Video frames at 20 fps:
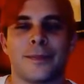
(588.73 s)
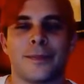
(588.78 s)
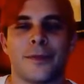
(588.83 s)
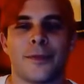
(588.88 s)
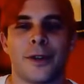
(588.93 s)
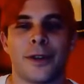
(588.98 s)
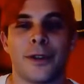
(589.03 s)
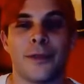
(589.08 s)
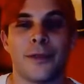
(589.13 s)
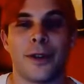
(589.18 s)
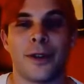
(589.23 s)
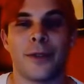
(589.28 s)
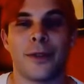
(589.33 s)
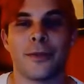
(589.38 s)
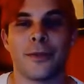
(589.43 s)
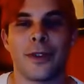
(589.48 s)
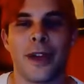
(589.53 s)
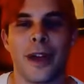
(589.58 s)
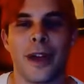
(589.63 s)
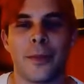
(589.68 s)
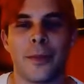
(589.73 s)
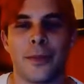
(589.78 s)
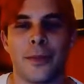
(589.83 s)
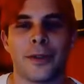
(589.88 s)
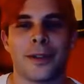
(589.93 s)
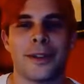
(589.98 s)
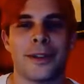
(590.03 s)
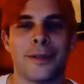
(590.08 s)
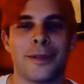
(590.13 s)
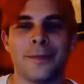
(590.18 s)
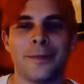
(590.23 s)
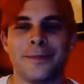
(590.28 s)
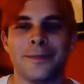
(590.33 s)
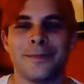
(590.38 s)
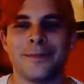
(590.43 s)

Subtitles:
where you are. Where you at, Portland?